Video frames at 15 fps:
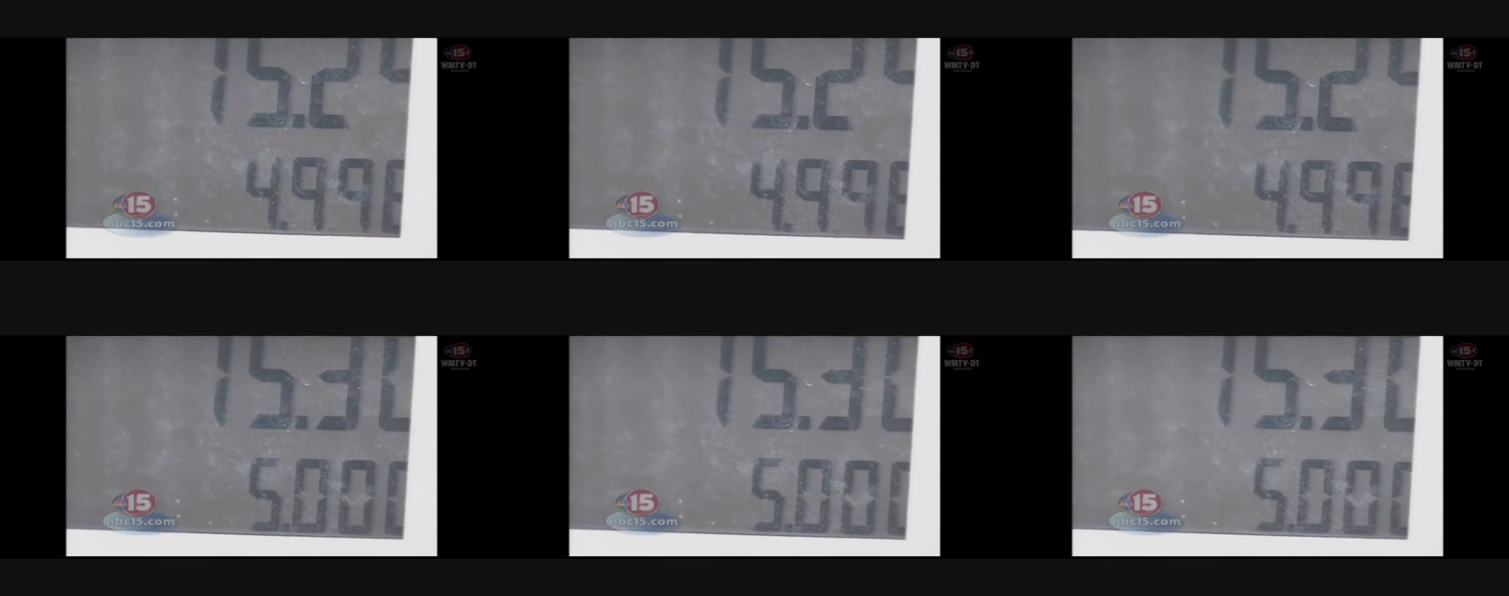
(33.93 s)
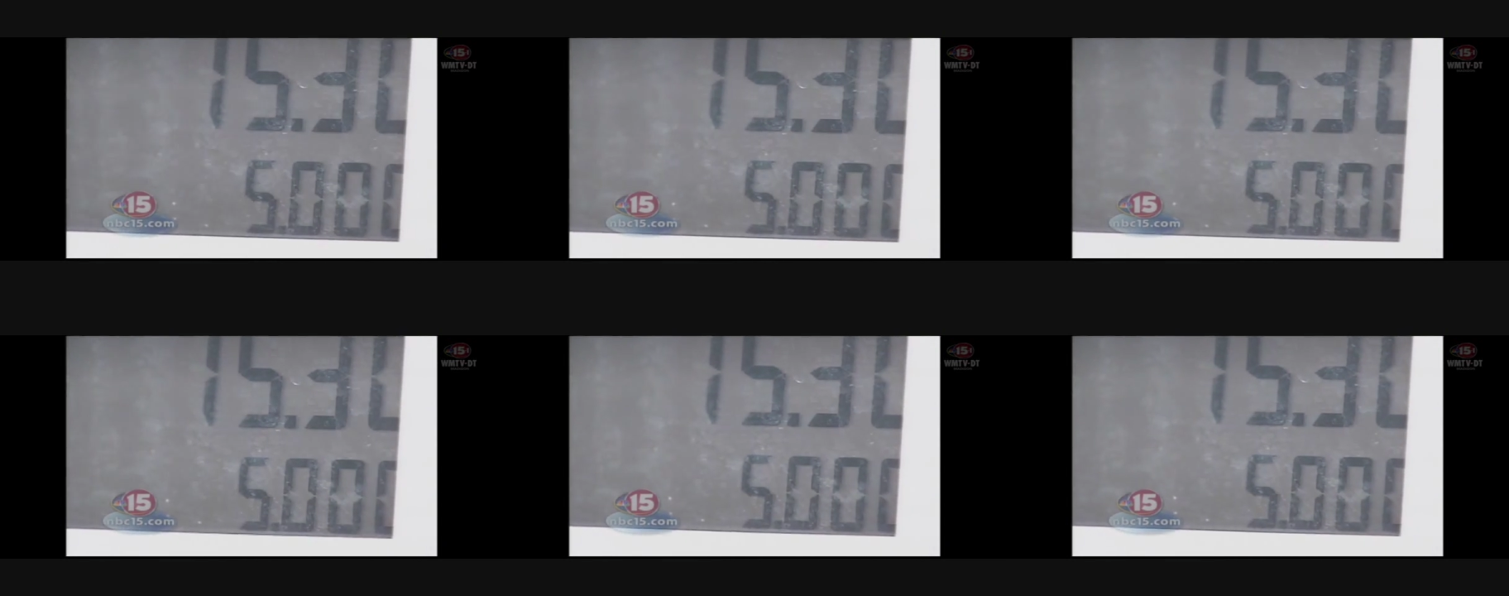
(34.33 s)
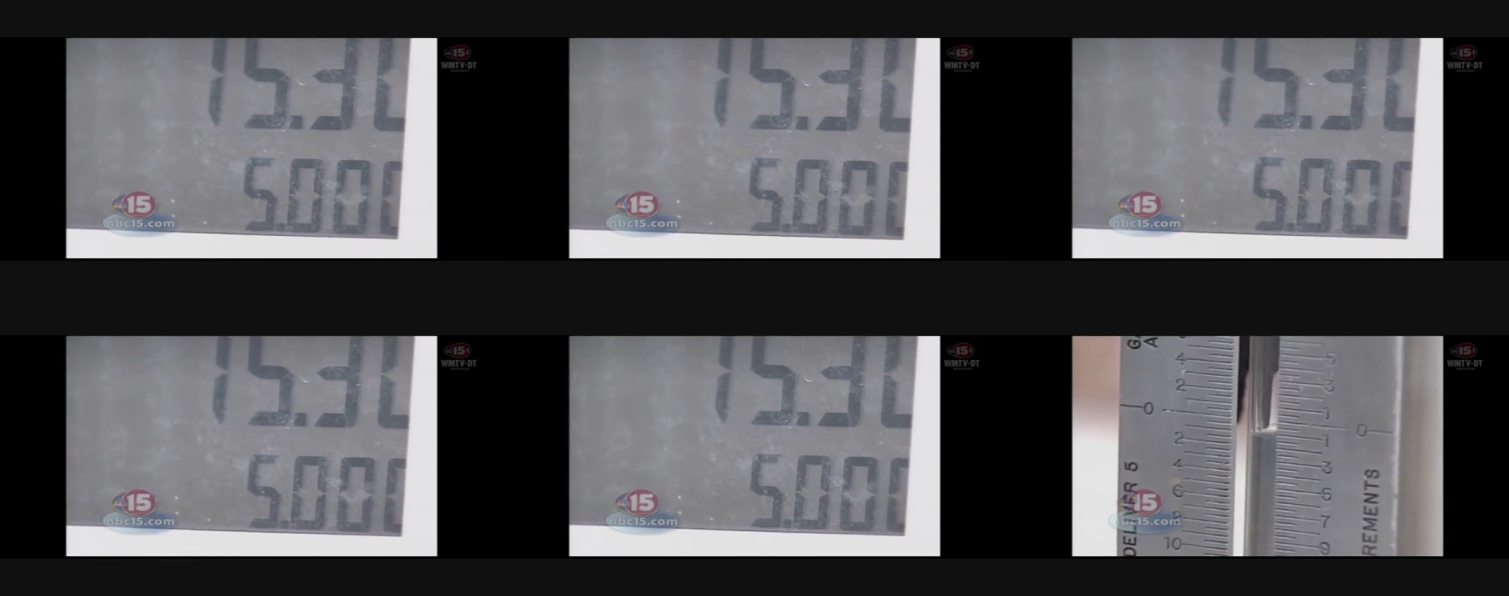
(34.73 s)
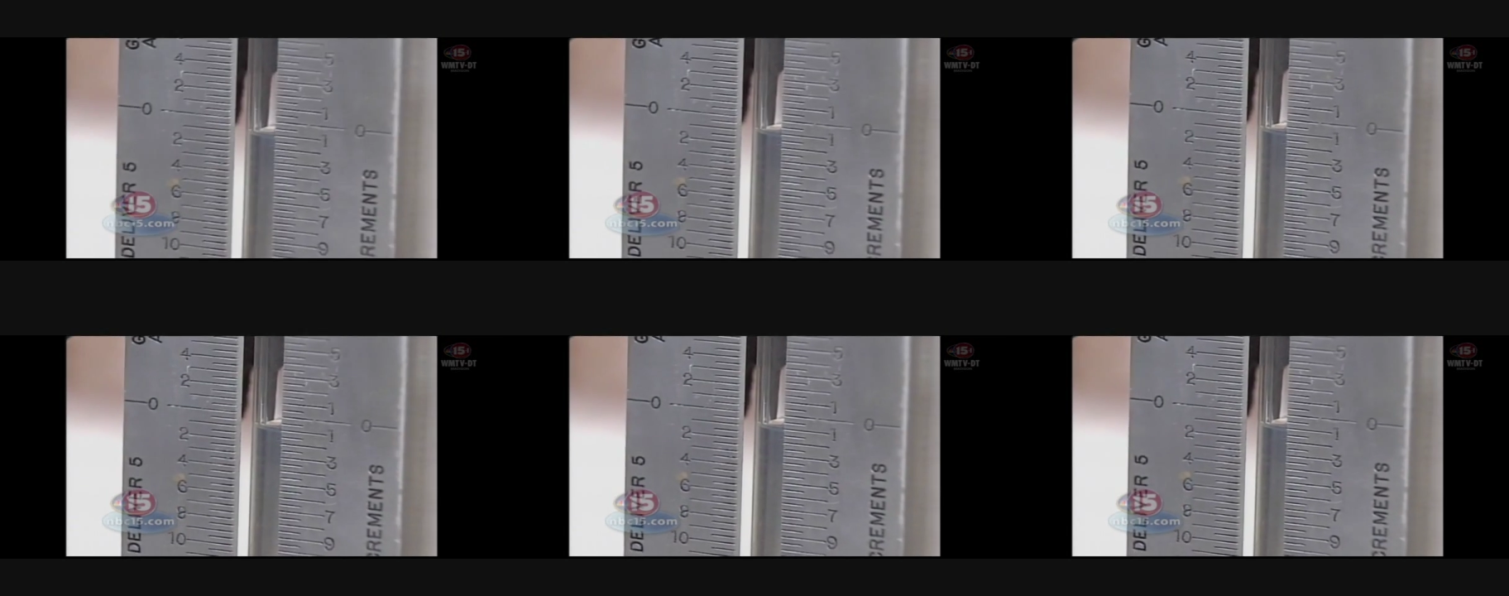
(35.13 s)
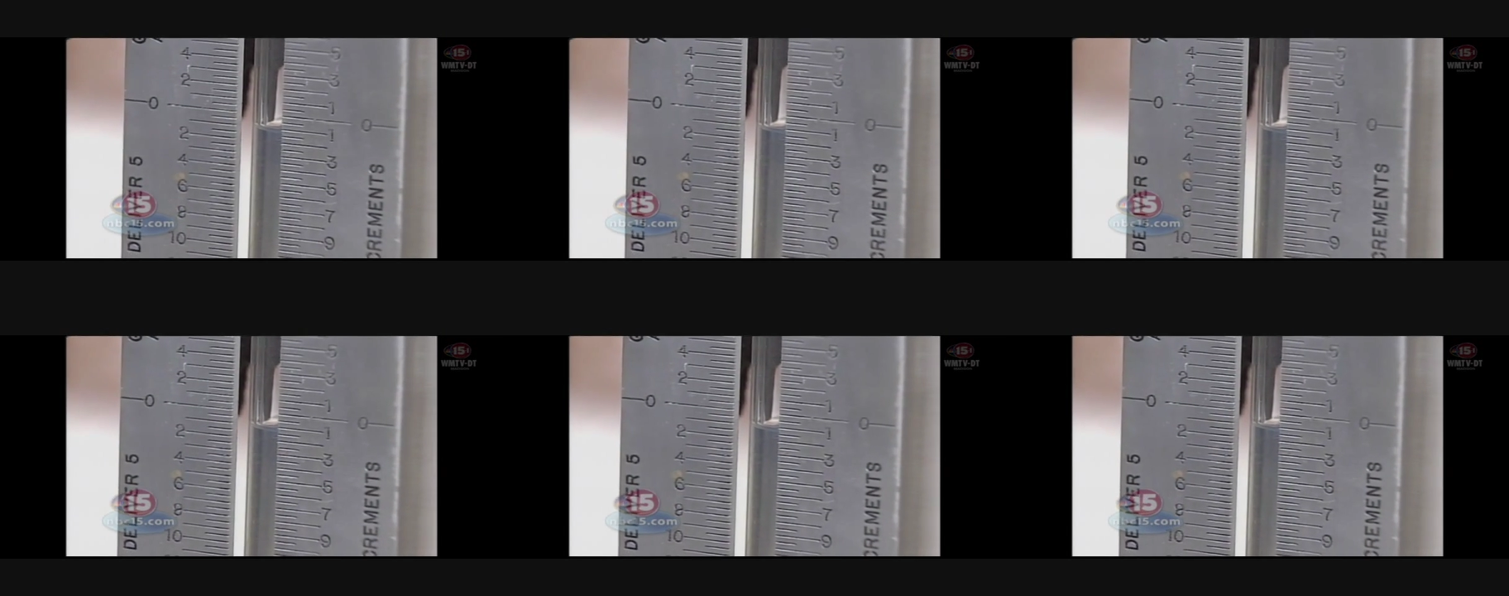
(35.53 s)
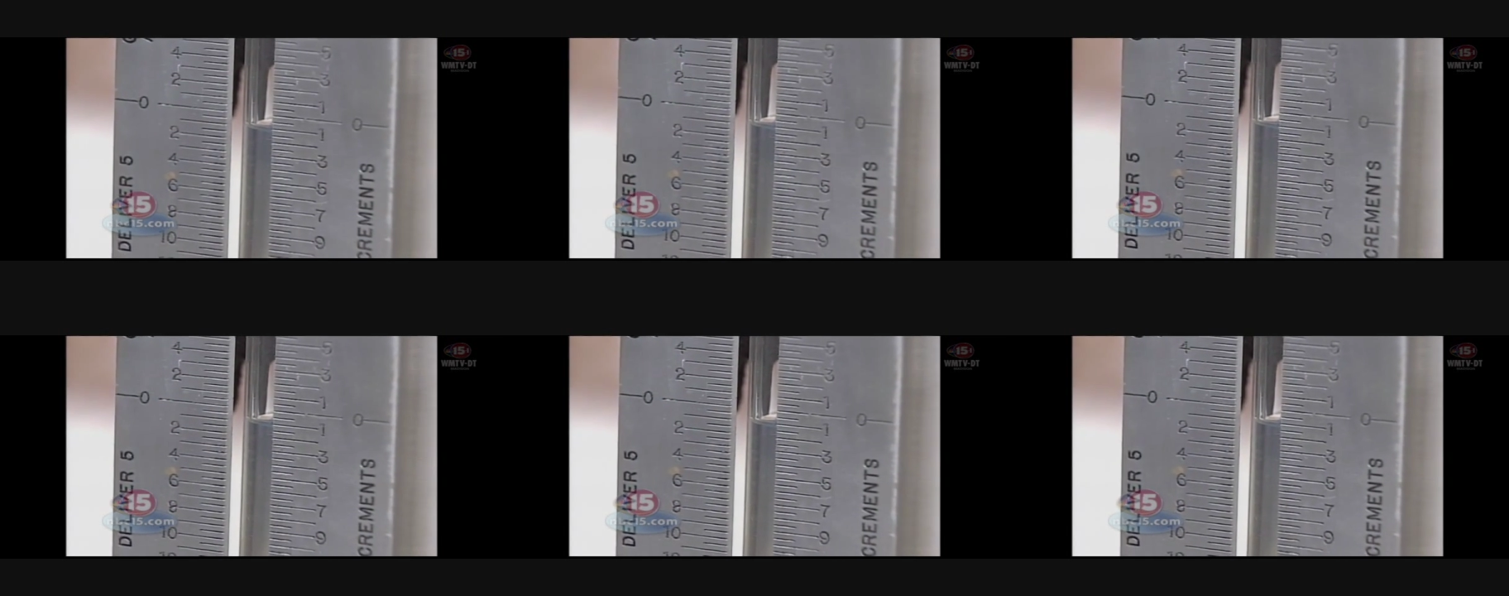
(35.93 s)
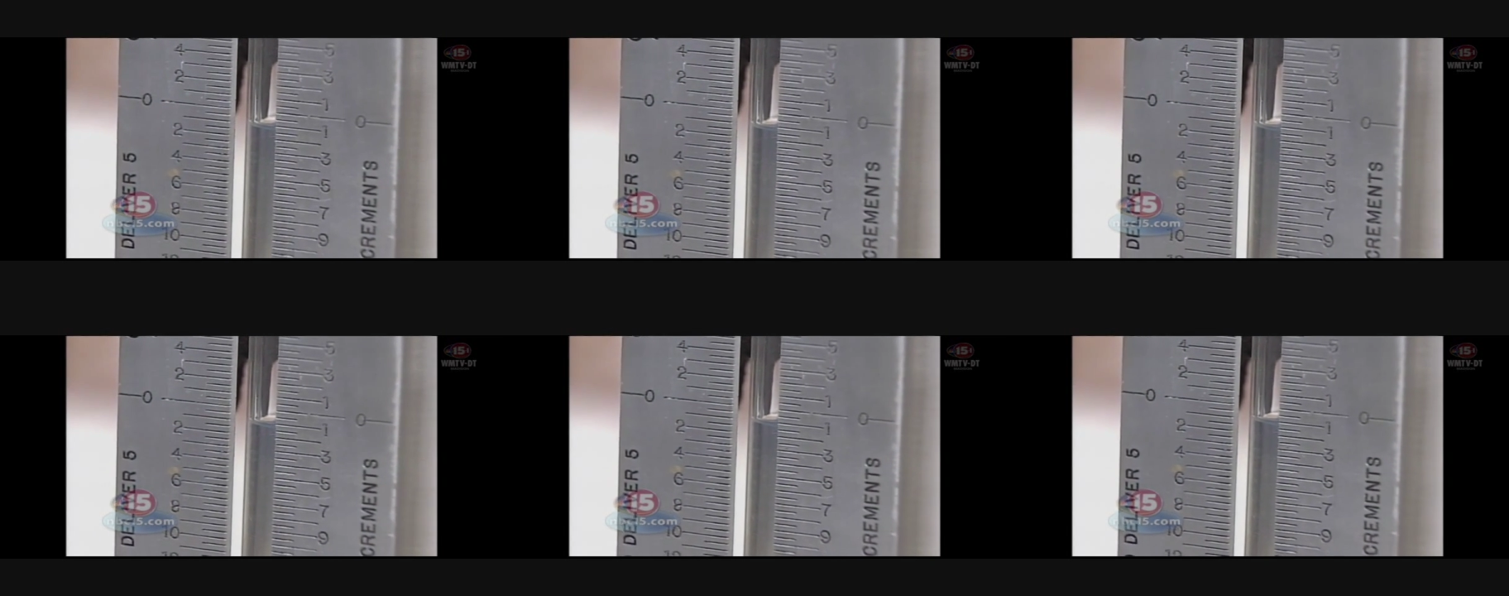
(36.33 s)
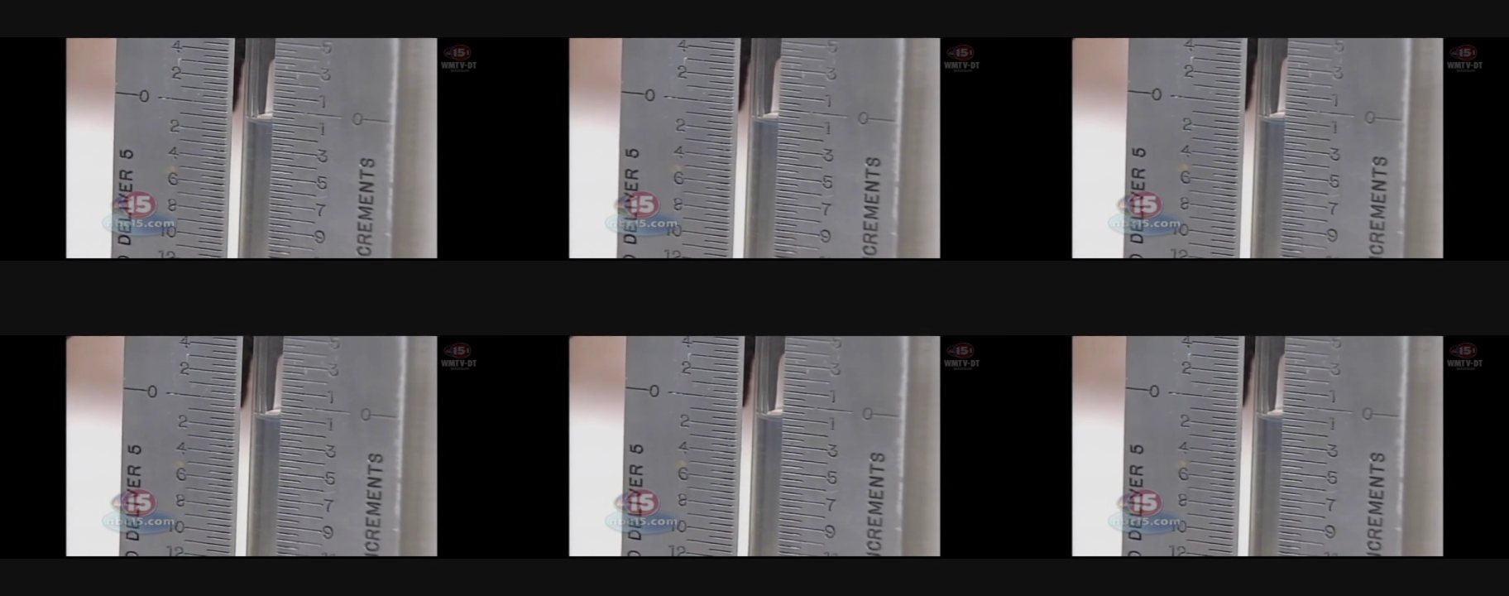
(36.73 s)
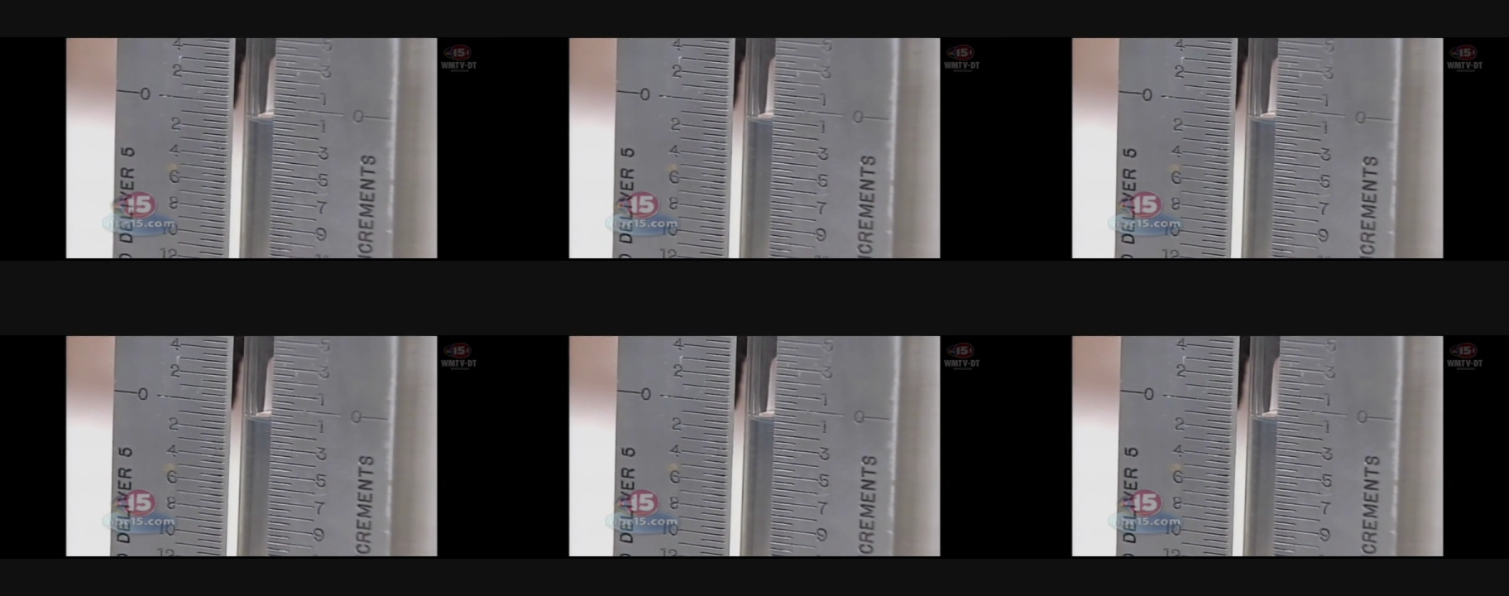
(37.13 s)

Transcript: (no speaker visible)